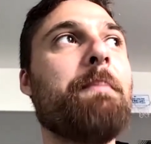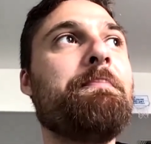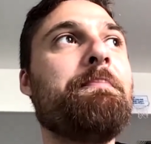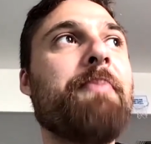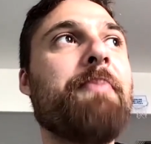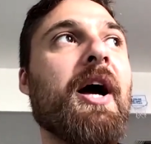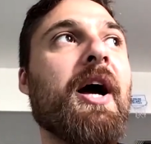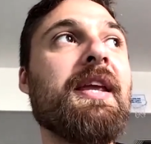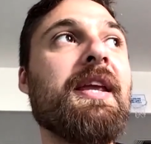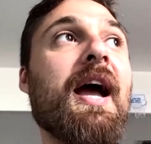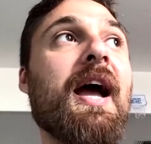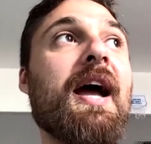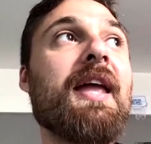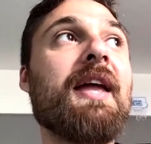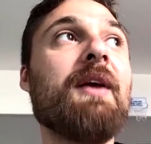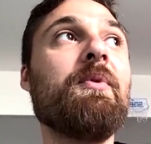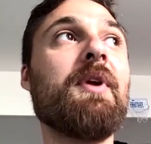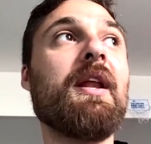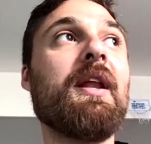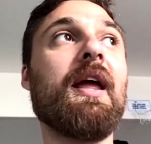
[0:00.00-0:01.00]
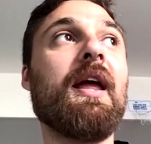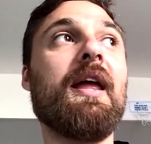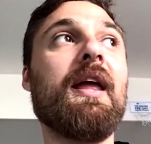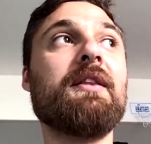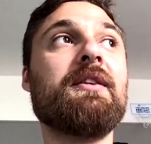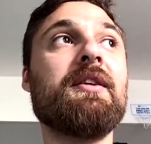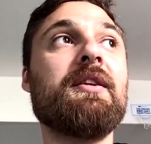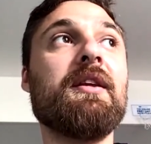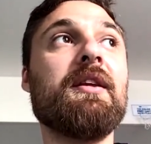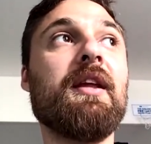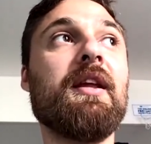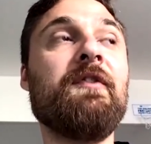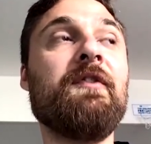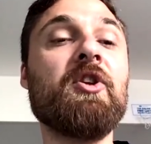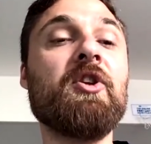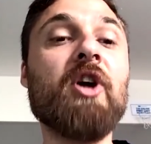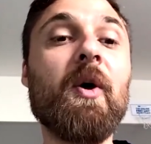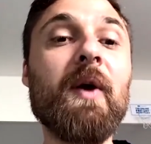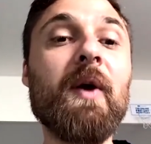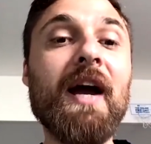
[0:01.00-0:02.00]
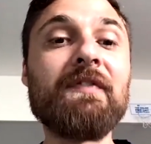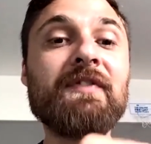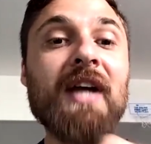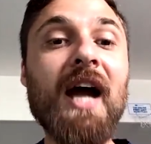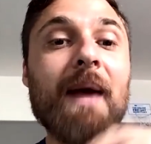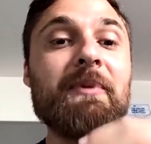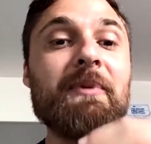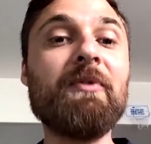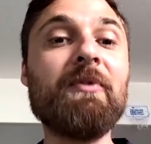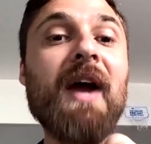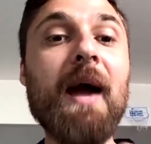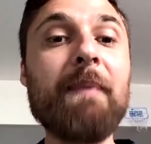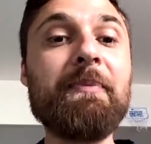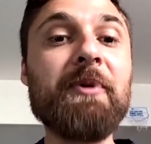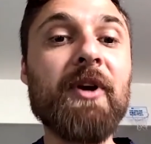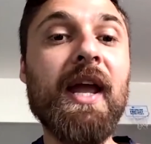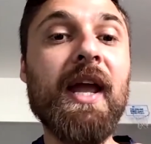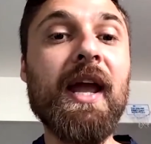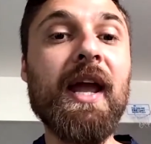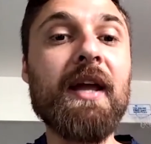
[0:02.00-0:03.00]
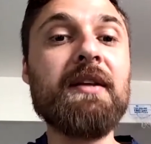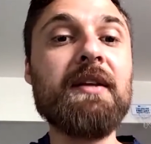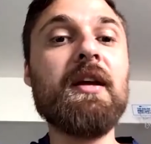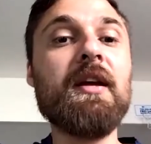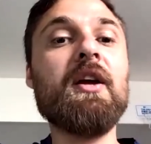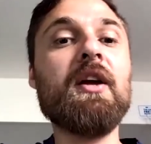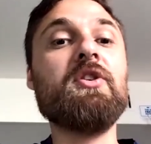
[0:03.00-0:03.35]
If you don't have time to wrap your hand,